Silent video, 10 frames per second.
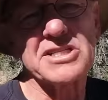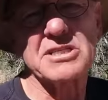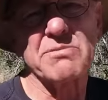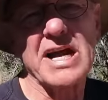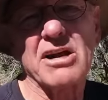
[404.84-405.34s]

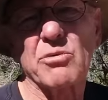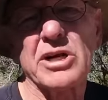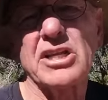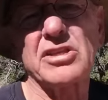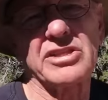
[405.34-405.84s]
Missus Bear,
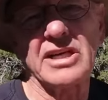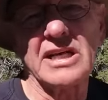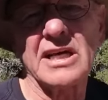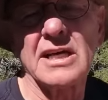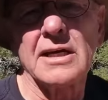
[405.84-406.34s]
what do you
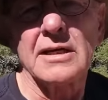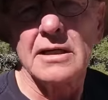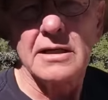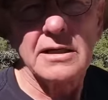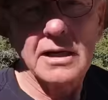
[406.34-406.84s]
think?
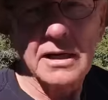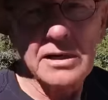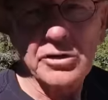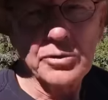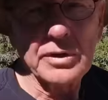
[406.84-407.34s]

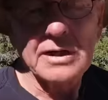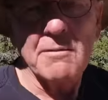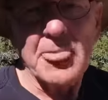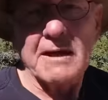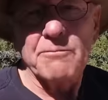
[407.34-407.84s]
No.
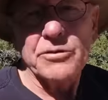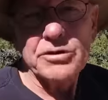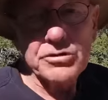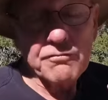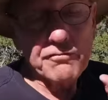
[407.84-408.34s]

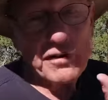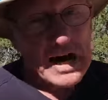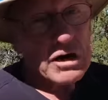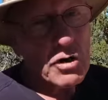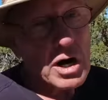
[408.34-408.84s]

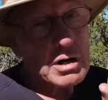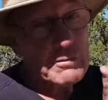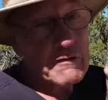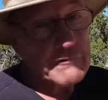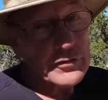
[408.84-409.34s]

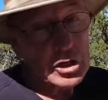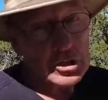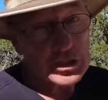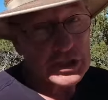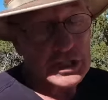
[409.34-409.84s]
Firearm
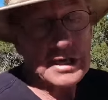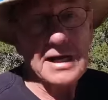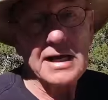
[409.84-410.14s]
first.